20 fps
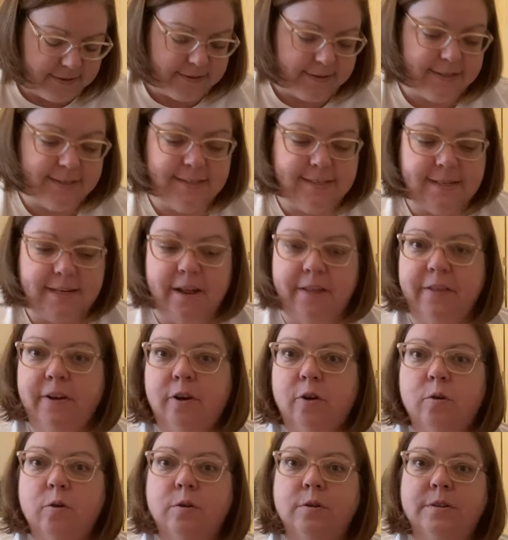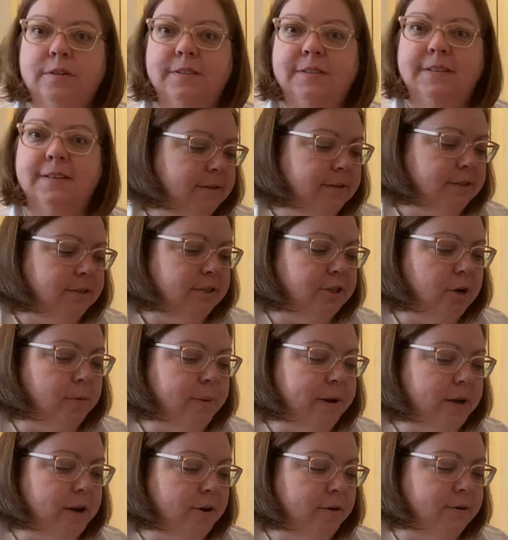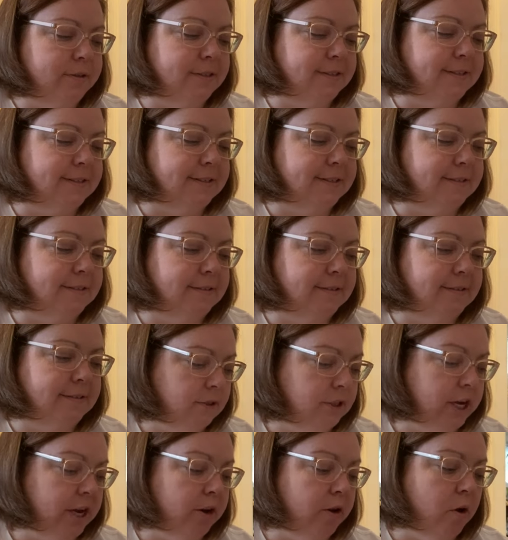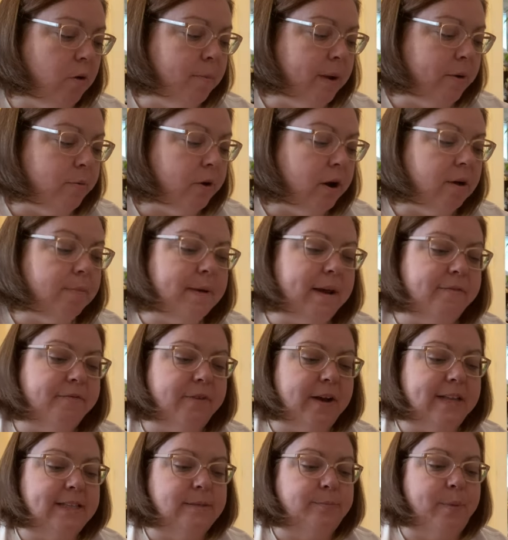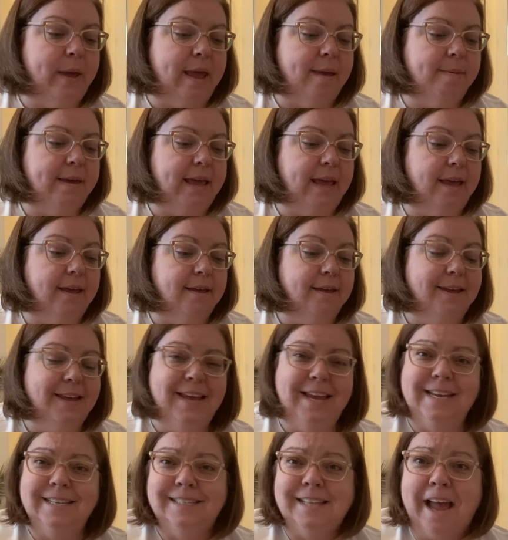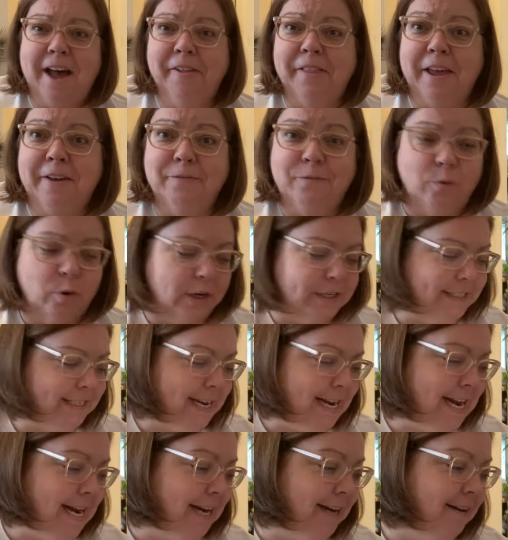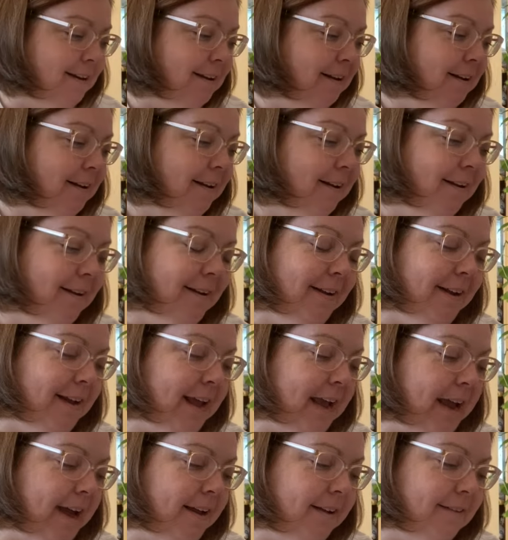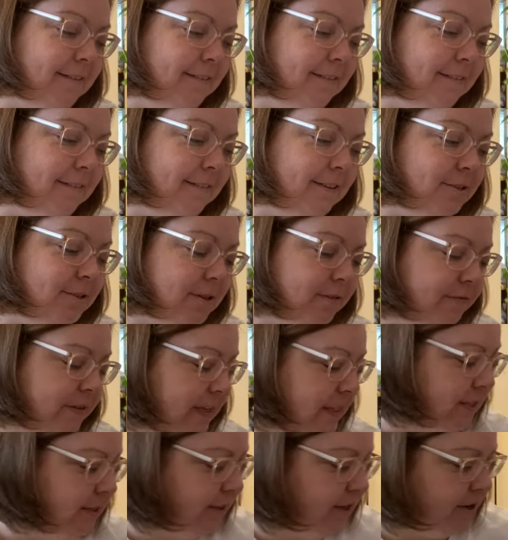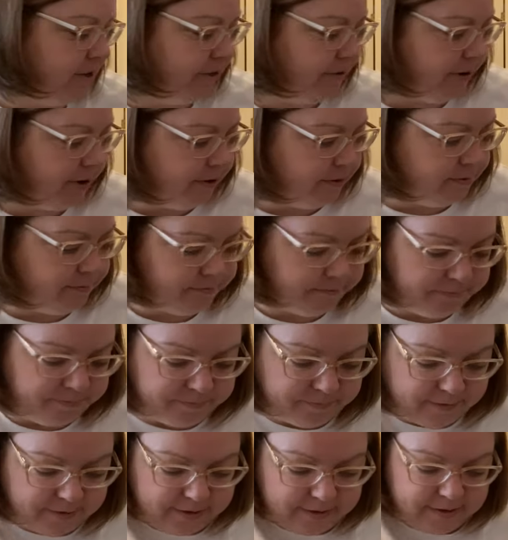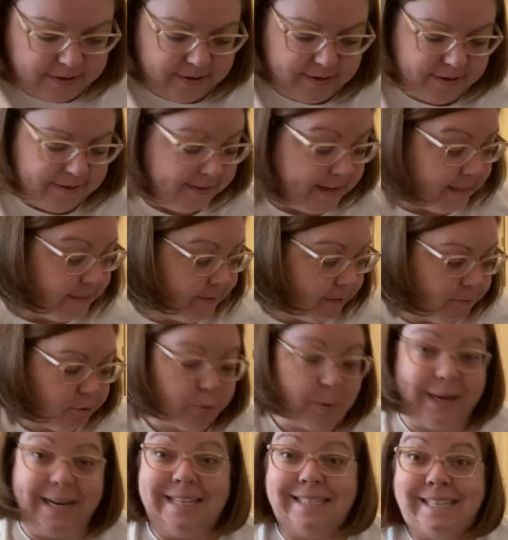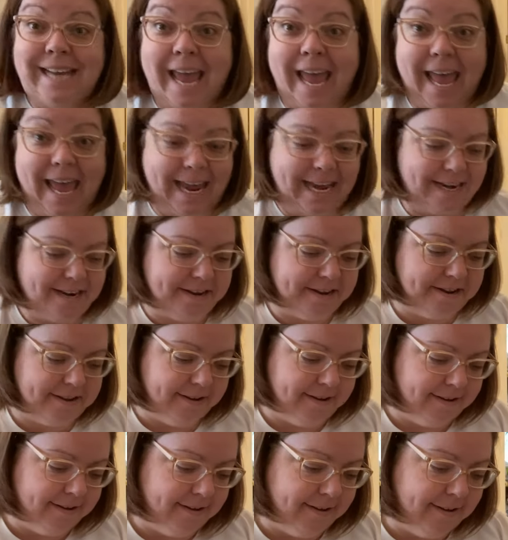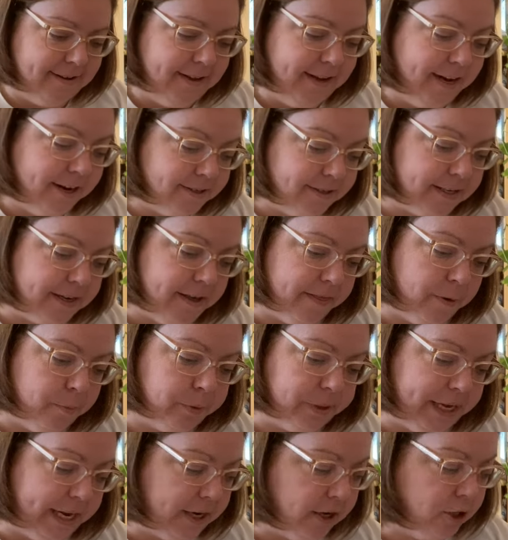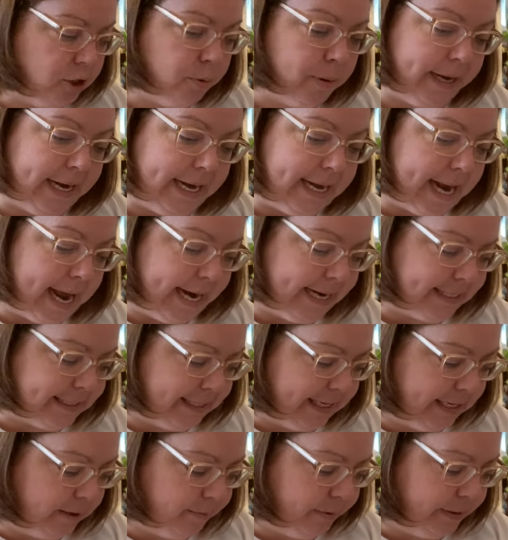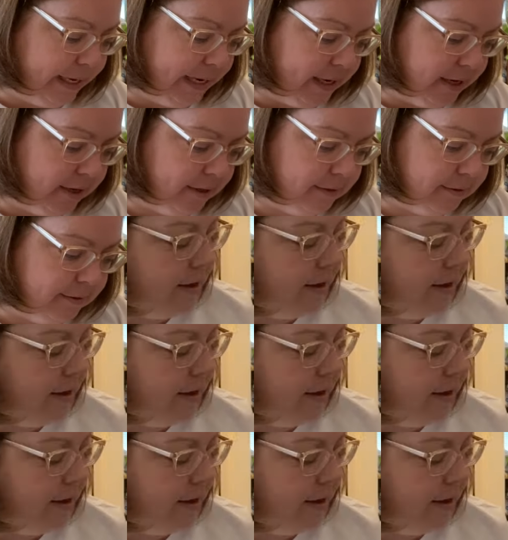This is another old sermon notes channel. Oh my word, my friend's baby. He's now like 14. Yeah, those are fun to look through. That's from 2010. Here's another planner, 2019 planner.